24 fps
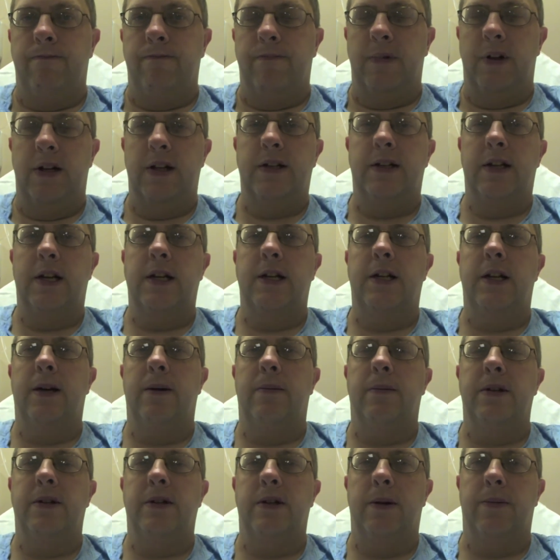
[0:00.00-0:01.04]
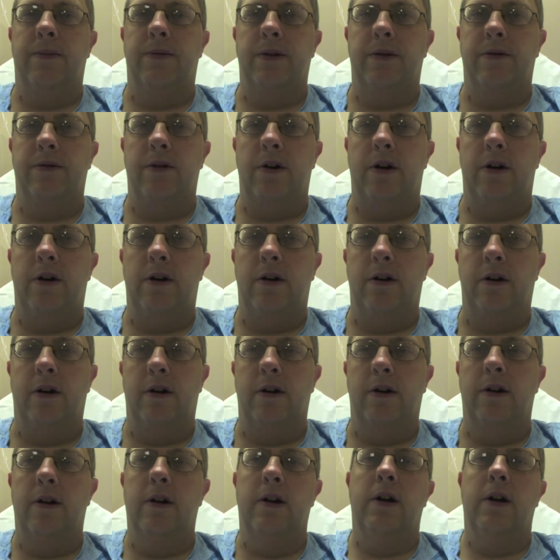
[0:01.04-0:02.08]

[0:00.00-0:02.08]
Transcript: unless they tell me something's wrong or